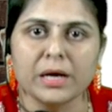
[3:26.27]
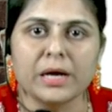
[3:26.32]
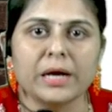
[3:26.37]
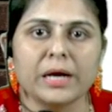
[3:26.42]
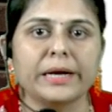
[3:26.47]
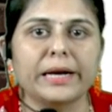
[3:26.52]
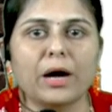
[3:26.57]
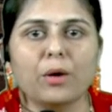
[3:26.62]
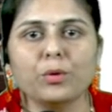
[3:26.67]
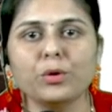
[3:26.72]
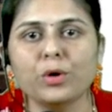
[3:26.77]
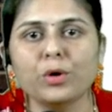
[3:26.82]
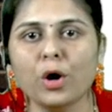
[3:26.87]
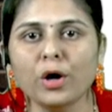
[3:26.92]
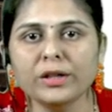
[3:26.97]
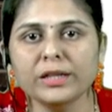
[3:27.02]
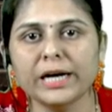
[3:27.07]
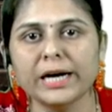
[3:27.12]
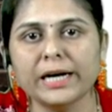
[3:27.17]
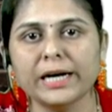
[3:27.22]
Now,
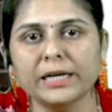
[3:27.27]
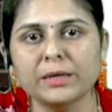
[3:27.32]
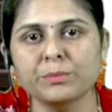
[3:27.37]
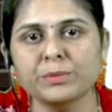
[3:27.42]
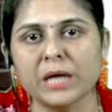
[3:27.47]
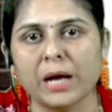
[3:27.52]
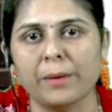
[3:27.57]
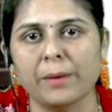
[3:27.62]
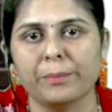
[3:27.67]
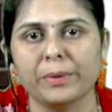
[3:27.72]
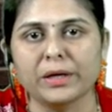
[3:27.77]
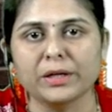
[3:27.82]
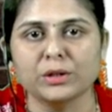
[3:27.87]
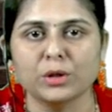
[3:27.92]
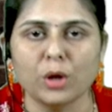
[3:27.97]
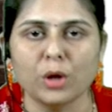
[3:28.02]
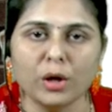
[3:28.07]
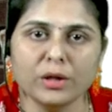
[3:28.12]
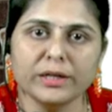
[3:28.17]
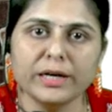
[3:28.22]
non-random sampling.
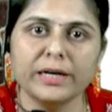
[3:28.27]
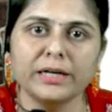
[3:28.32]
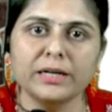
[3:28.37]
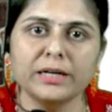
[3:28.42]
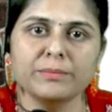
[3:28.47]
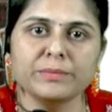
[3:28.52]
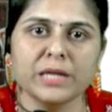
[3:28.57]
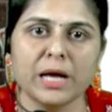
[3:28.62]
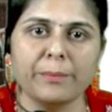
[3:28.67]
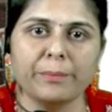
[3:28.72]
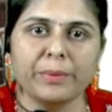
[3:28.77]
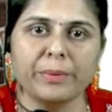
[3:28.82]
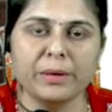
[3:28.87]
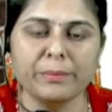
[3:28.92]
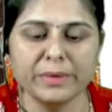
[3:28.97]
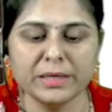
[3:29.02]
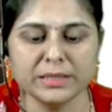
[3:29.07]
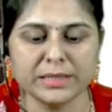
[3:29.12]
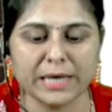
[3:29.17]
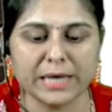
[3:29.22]
Non-random sample
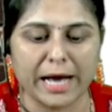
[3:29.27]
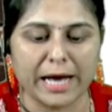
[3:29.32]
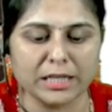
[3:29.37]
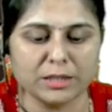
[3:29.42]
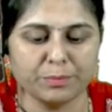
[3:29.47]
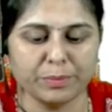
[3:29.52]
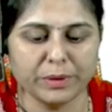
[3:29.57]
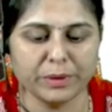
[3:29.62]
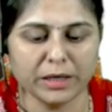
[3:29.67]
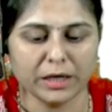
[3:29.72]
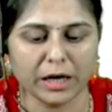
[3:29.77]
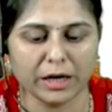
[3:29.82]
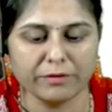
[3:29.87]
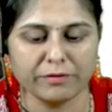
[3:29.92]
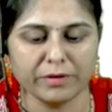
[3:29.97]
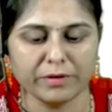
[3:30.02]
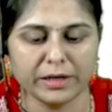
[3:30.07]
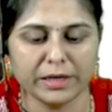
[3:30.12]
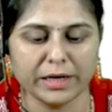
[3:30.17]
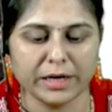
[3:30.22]
means as per
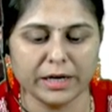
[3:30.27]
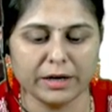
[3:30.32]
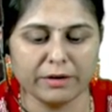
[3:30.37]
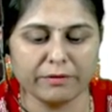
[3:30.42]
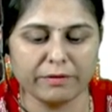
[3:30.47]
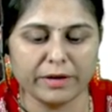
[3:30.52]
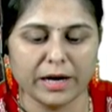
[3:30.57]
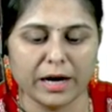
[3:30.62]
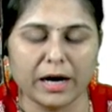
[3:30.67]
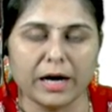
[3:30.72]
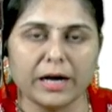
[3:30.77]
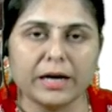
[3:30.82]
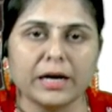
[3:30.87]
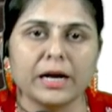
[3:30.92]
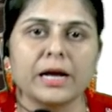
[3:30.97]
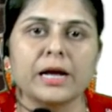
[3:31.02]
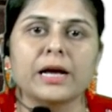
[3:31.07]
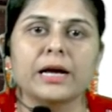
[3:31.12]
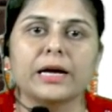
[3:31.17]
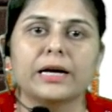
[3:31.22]
convenient we are
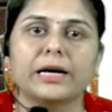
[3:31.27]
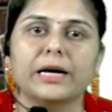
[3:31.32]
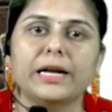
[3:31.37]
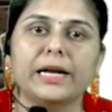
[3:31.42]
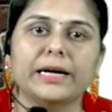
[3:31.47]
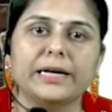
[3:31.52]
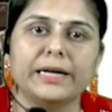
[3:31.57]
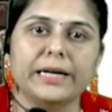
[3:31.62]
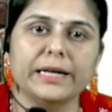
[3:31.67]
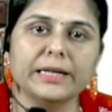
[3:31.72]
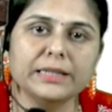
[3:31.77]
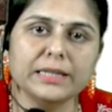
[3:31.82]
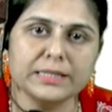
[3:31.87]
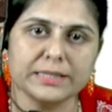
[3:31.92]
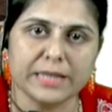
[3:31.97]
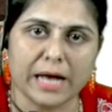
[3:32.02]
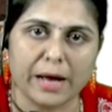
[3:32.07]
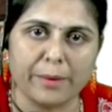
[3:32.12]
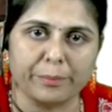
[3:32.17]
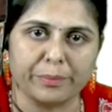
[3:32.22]
collecting the
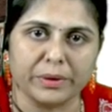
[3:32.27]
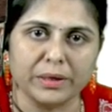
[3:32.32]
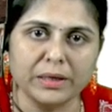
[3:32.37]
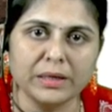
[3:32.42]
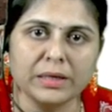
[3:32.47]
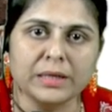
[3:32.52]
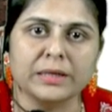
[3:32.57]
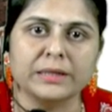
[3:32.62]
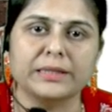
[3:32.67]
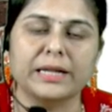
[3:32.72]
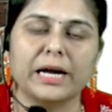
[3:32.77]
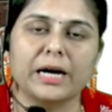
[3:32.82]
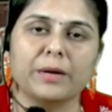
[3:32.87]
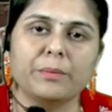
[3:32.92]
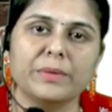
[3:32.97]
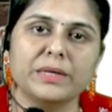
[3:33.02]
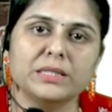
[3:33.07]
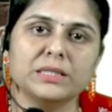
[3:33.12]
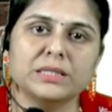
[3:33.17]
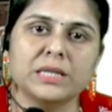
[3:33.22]
sample.
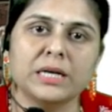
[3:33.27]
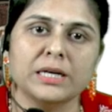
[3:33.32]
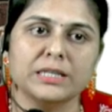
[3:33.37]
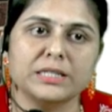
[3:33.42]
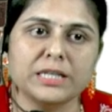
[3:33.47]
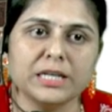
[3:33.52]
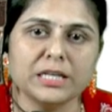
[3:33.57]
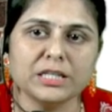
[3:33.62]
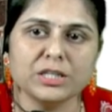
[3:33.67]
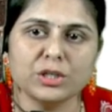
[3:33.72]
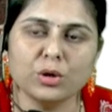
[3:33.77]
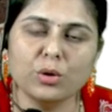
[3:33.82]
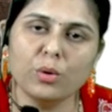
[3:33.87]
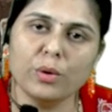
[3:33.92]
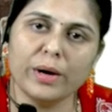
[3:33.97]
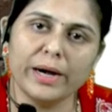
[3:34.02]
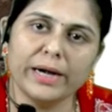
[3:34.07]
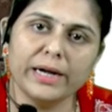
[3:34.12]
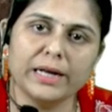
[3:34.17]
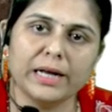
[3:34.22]
That means just
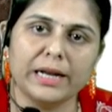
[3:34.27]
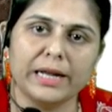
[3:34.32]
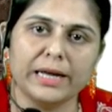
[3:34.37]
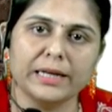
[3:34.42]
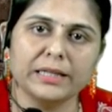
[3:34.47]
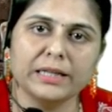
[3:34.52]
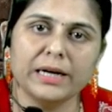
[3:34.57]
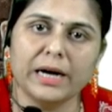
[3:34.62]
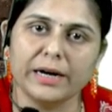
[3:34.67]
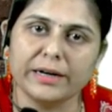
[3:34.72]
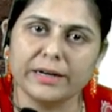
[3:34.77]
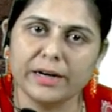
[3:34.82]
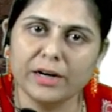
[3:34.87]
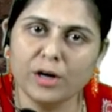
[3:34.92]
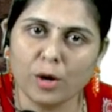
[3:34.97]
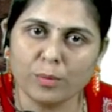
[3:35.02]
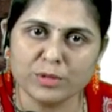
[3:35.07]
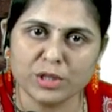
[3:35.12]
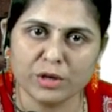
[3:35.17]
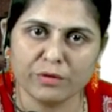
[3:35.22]
go and collect the
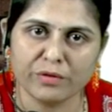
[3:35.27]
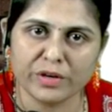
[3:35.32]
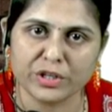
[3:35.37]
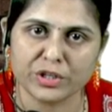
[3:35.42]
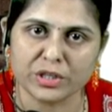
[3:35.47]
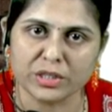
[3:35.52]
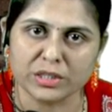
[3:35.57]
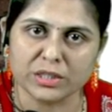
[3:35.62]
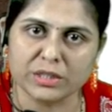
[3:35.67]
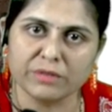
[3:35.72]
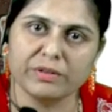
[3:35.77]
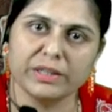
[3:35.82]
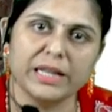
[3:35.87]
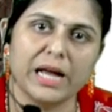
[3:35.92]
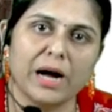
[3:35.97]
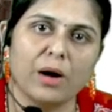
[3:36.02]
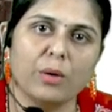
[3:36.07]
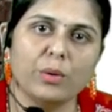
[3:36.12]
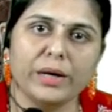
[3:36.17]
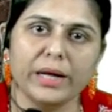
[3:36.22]
100 observations
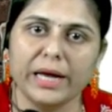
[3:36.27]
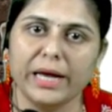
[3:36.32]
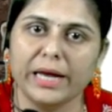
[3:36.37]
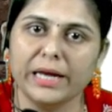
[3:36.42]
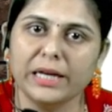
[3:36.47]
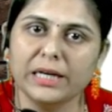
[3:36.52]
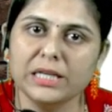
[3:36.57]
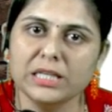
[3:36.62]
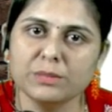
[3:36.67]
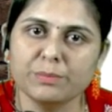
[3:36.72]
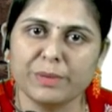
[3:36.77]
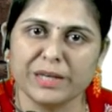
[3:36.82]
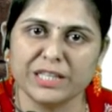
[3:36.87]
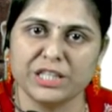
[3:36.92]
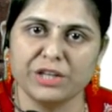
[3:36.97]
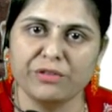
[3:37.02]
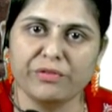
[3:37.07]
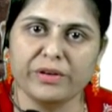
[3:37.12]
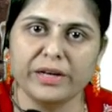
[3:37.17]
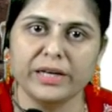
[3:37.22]
without any
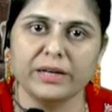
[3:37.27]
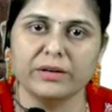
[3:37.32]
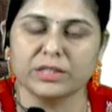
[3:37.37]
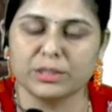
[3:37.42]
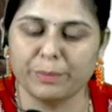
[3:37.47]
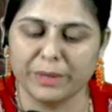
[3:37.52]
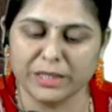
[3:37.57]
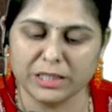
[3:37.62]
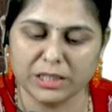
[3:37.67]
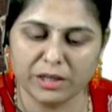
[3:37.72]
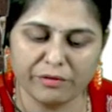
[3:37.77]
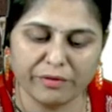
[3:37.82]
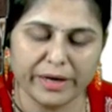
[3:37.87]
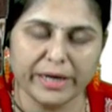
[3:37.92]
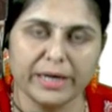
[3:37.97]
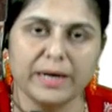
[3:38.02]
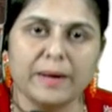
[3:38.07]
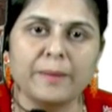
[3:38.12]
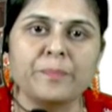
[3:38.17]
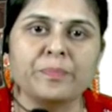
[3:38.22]

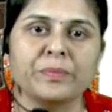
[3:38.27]
specified